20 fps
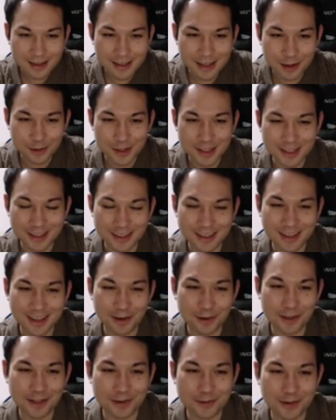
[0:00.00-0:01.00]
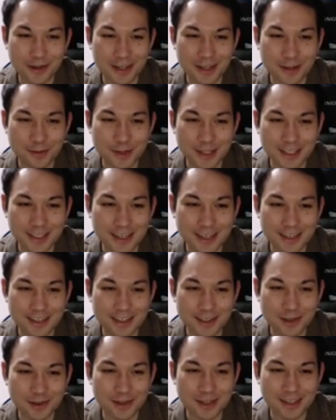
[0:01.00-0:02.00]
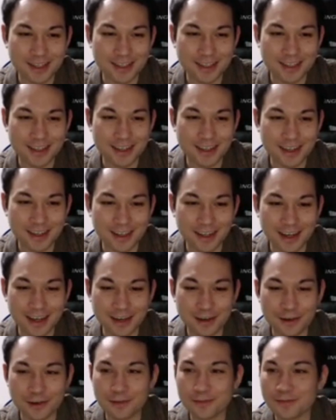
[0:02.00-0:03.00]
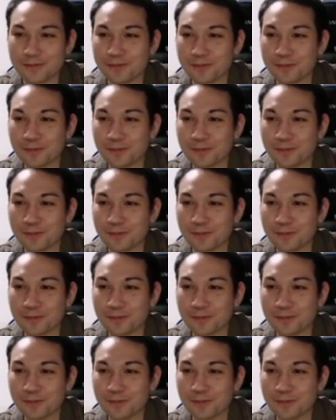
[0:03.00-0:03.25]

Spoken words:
that was a reading mistake. So this is a ladder.